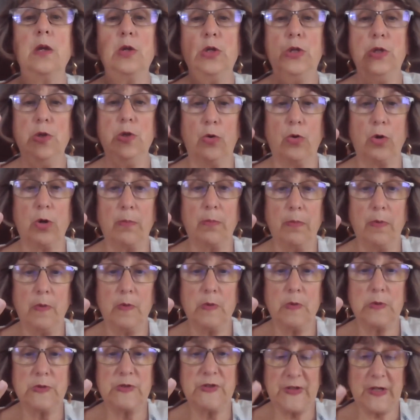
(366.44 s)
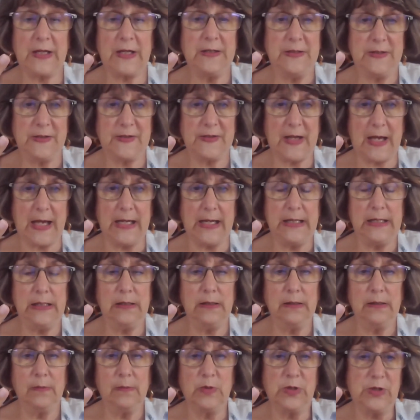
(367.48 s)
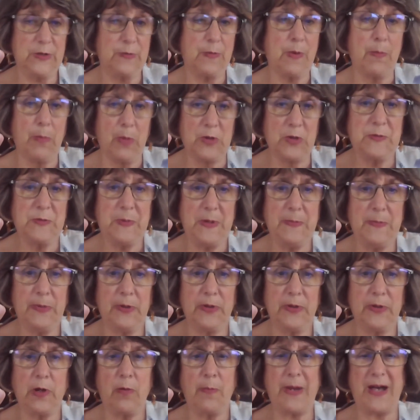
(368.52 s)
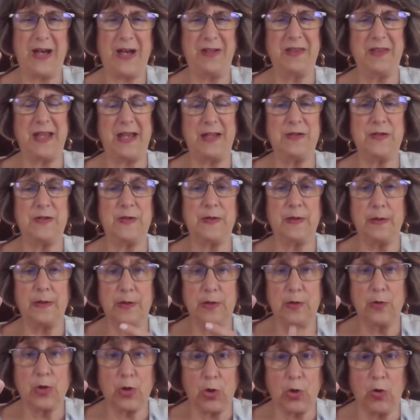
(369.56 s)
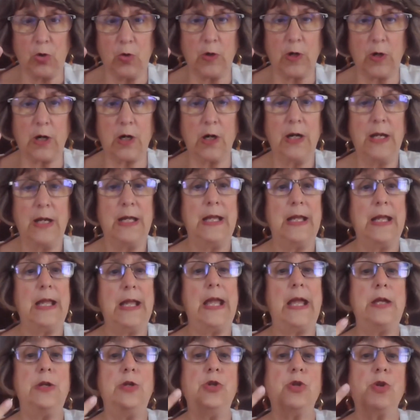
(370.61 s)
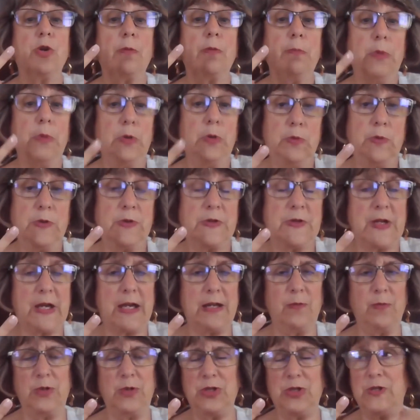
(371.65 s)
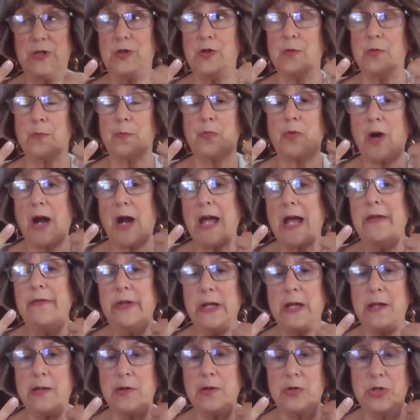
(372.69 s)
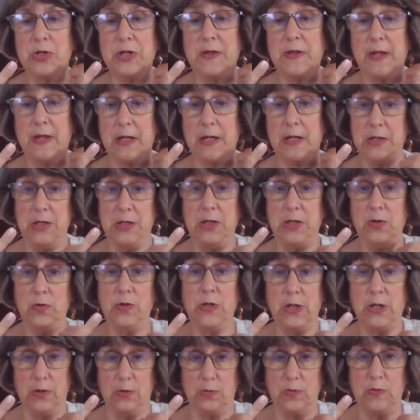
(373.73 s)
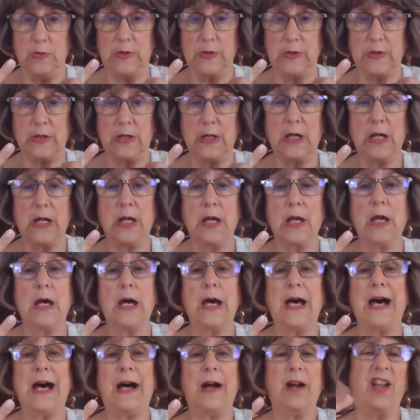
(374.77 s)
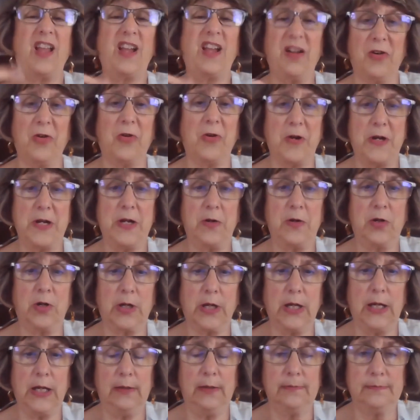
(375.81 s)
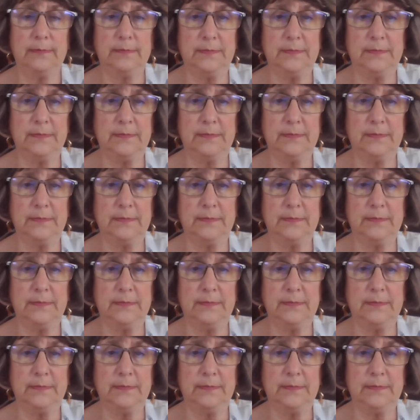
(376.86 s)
your sun sign, which is what most people know about, that's your core, and your moon sign, which is your private energy that you use, are like an Oreo cookie.